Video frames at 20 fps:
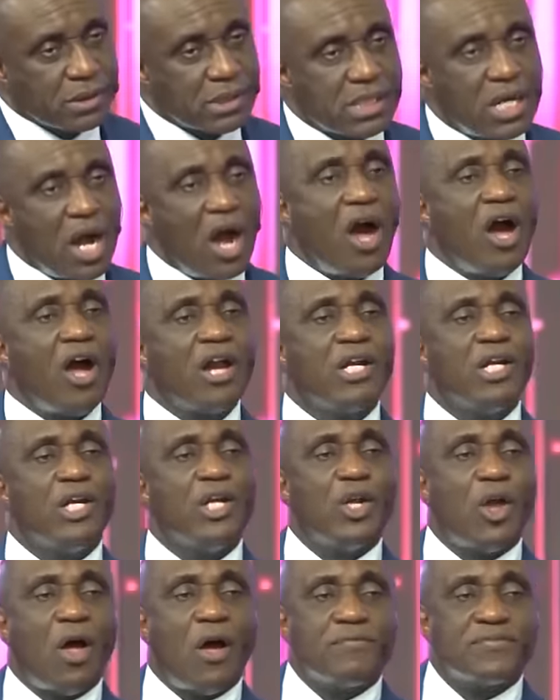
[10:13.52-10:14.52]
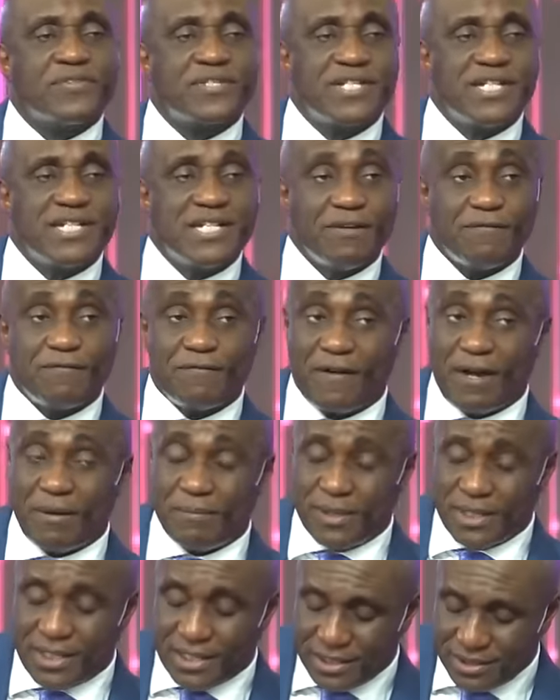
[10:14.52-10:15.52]
God loves the
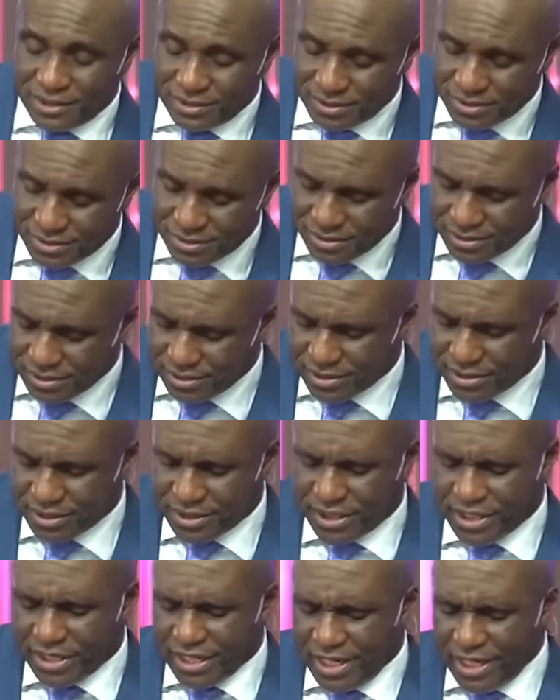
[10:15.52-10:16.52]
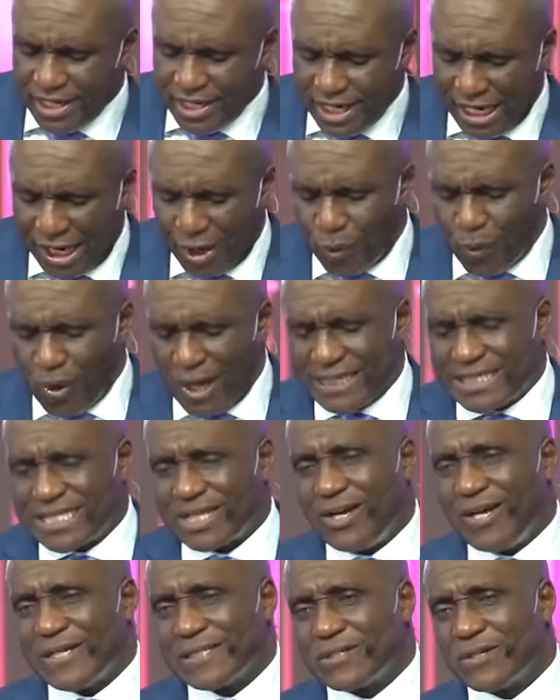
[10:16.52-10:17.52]
family. He wants
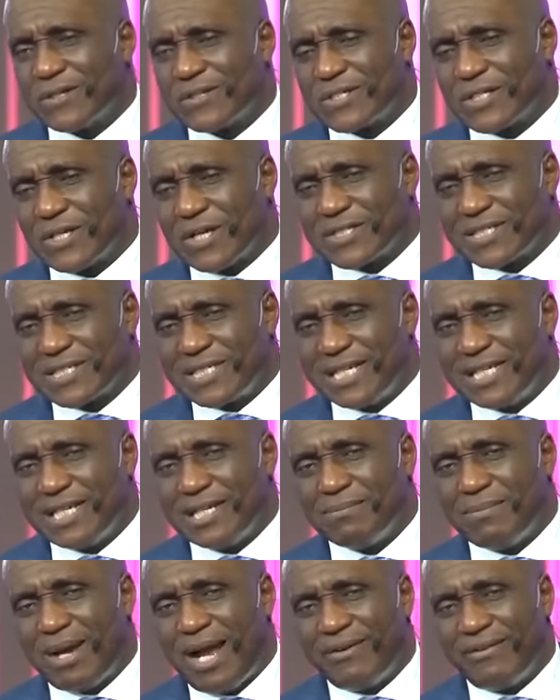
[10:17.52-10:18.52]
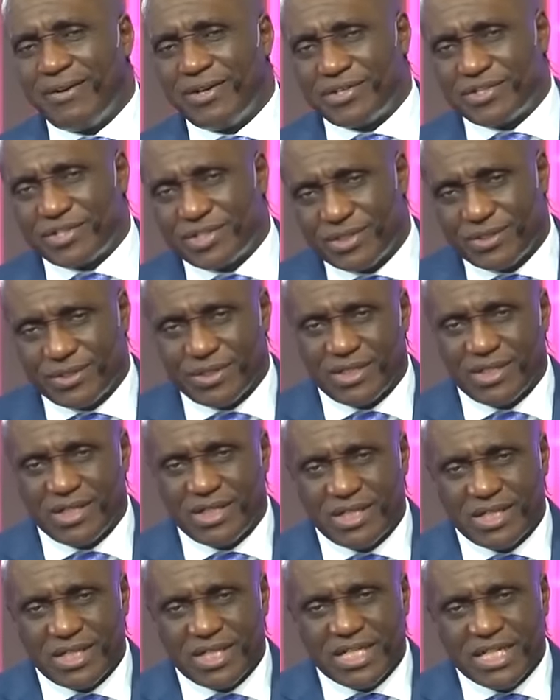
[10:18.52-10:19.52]
us to succeed in marriage.
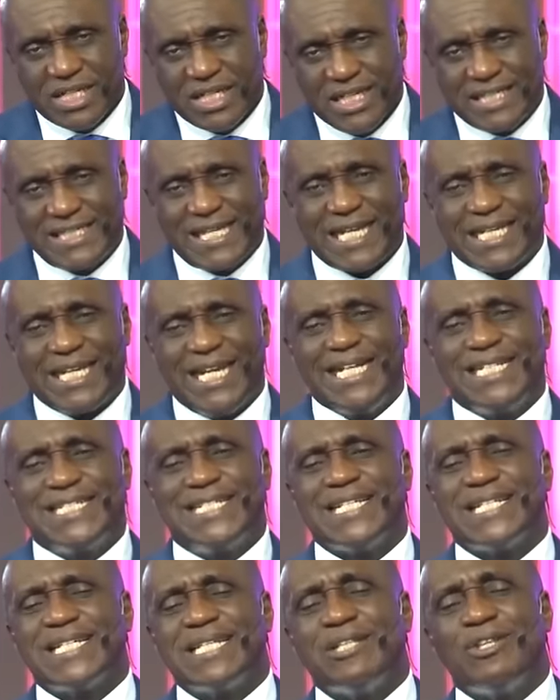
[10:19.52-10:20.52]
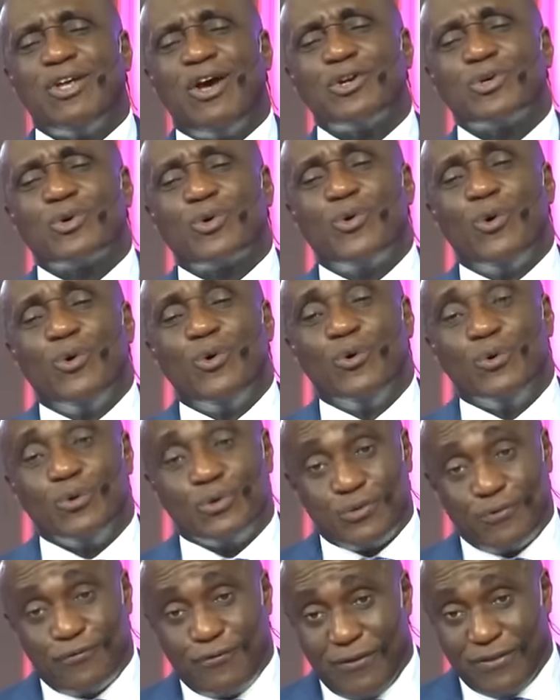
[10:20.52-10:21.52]
He said, It is not
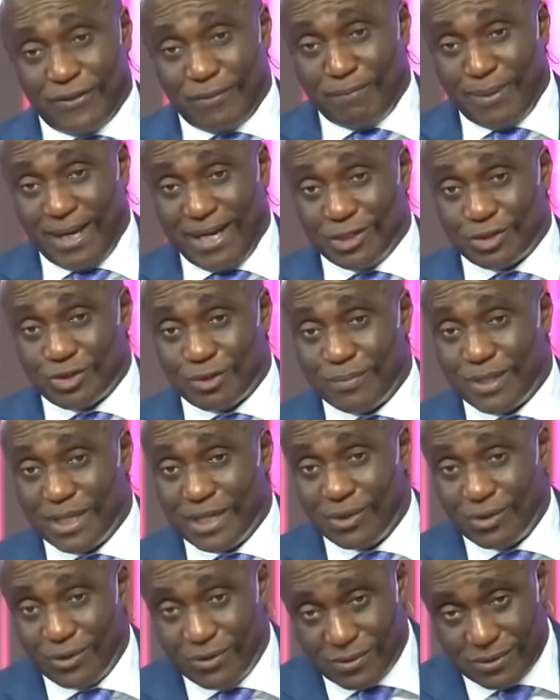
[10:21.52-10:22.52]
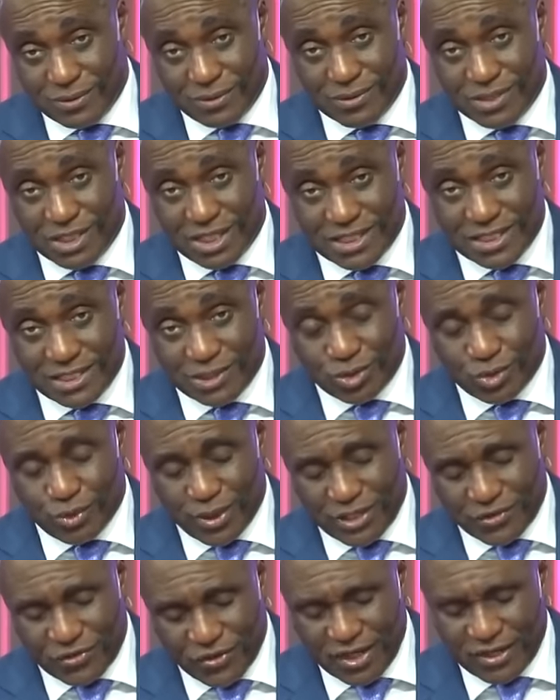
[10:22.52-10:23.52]
good for the man to be alone. Genesis
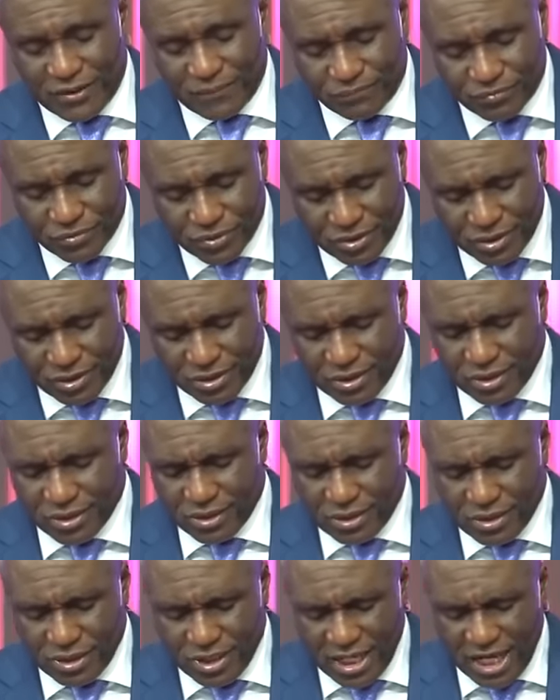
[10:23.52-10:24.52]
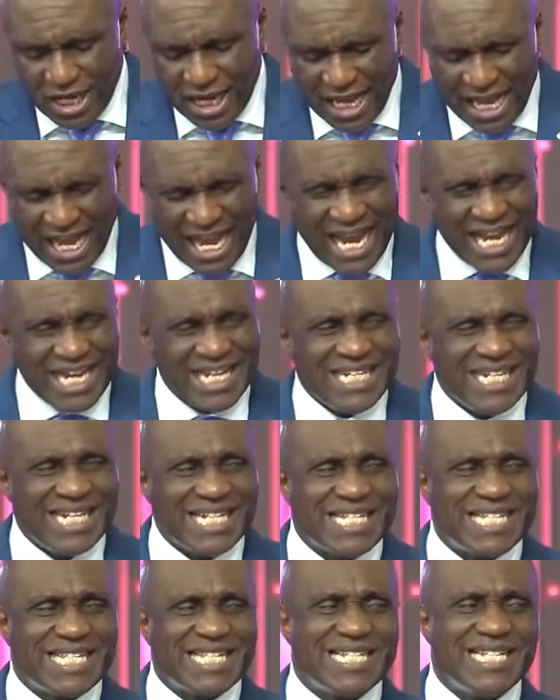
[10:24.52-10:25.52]
2:18.
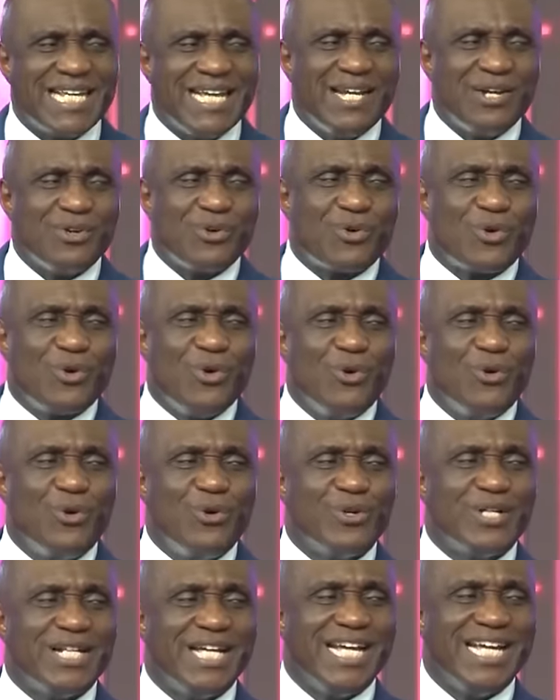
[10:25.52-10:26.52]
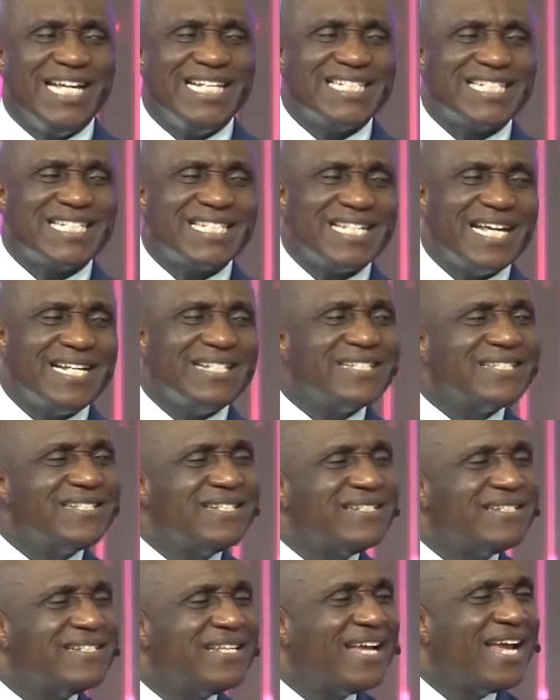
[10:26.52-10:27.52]
Anything good
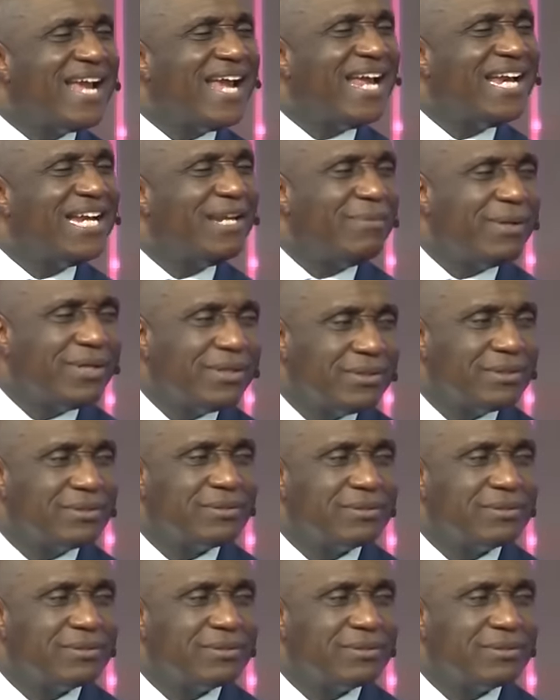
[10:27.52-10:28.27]
incenses the enemy.